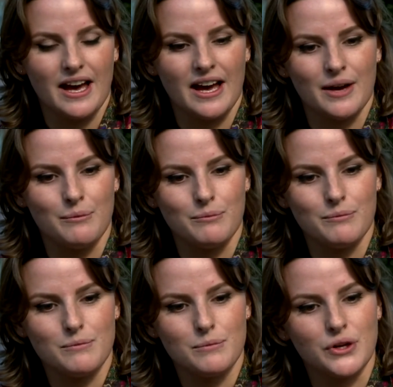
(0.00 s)

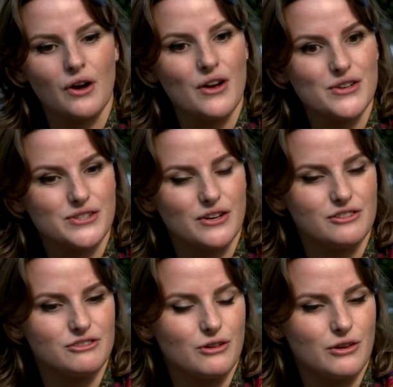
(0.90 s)
But
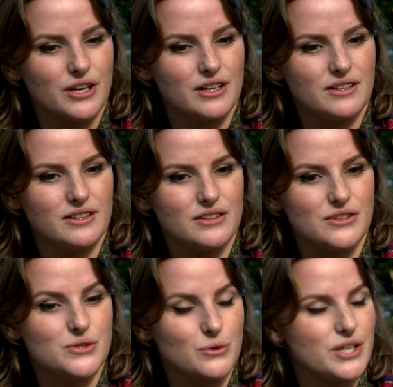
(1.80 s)
also for
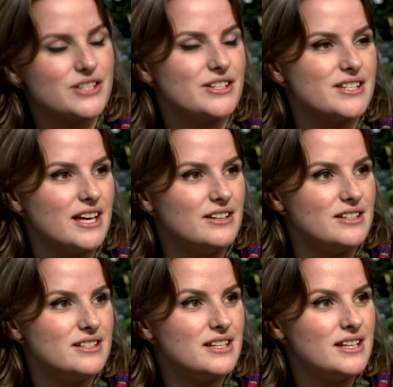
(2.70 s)
the sorters
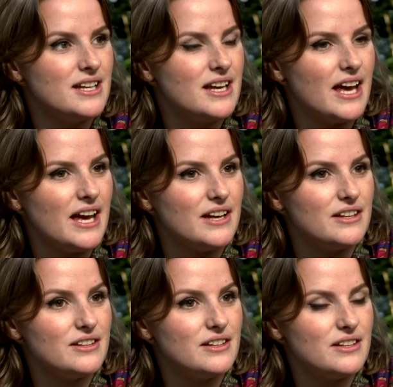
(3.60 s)
and
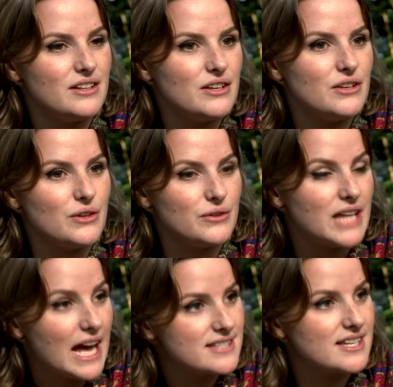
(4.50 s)

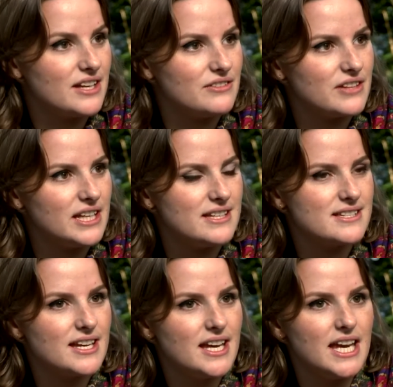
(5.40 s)
that side of
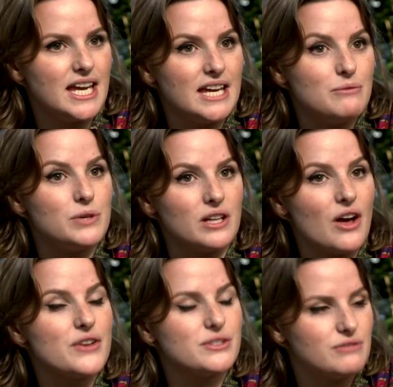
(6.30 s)
things, it will
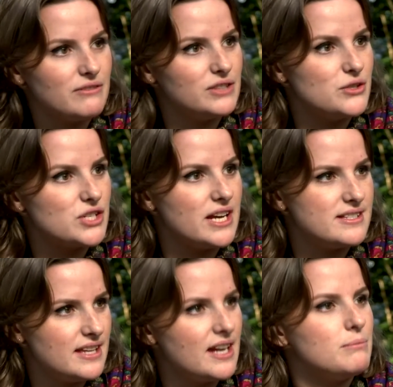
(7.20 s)
also
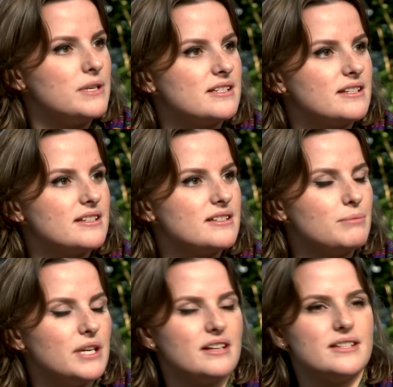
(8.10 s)
revolutionize their
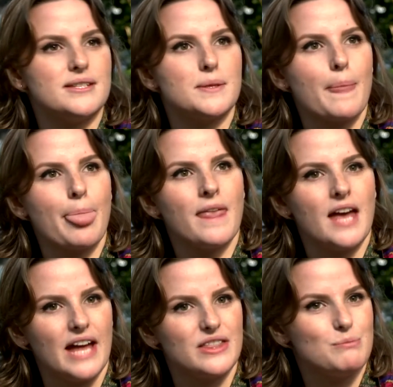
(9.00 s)
business, because
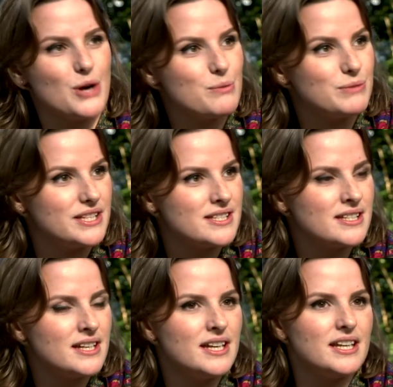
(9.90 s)
at the
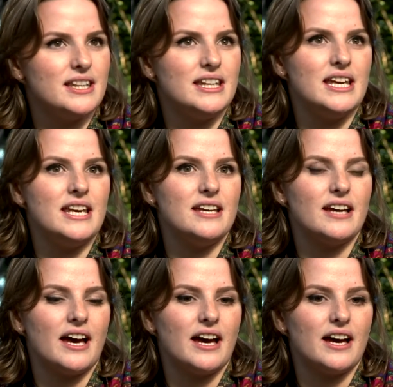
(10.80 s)
moment the